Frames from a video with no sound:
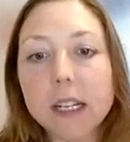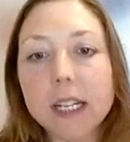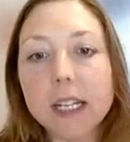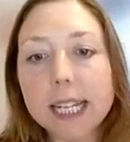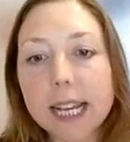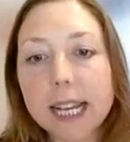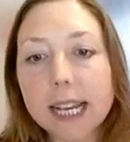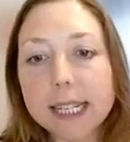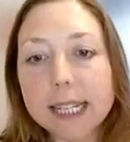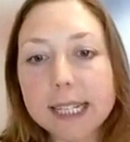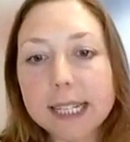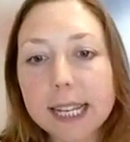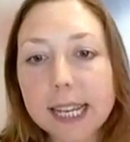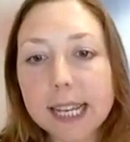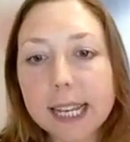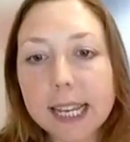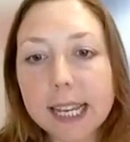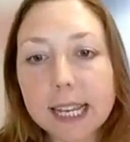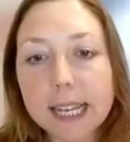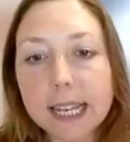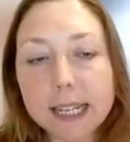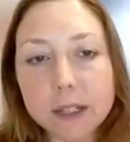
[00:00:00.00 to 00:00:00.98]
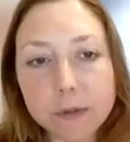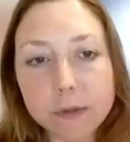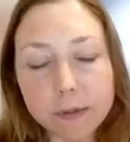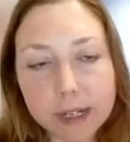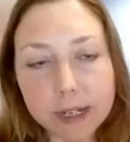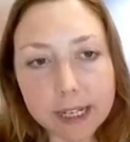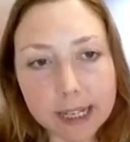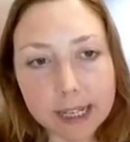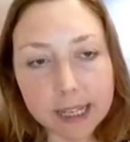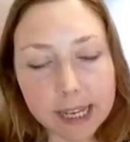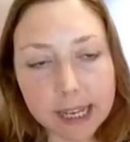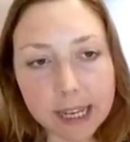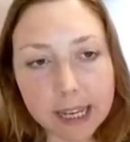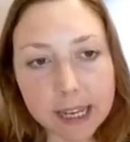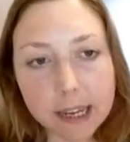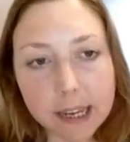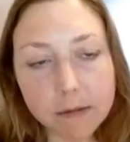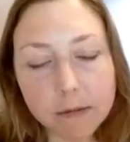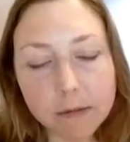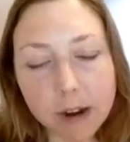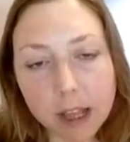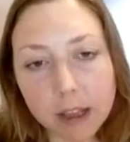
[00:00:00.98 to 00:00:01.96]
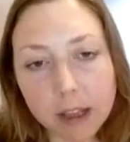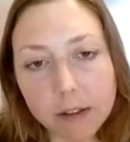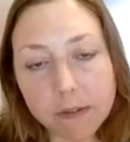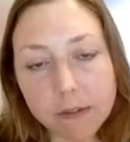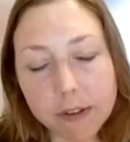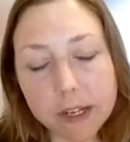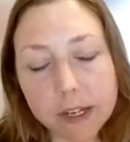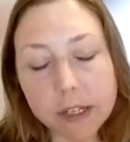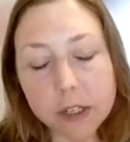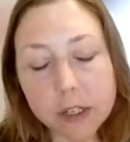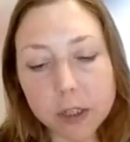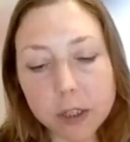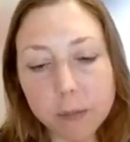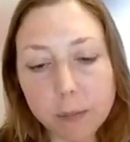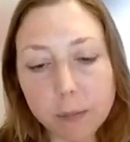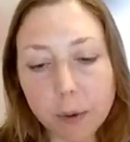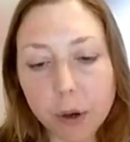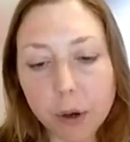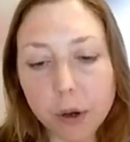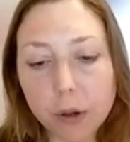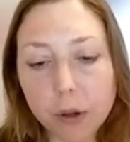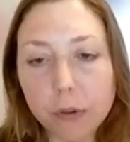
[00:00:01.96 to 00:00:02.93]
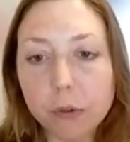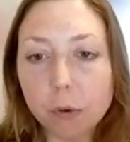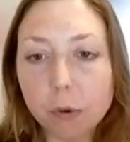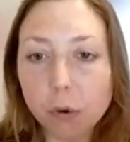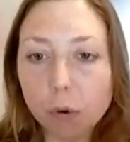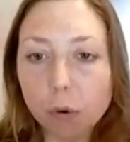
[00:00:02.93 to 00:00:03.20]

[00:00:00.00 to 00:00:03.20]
TIC is really relevant to both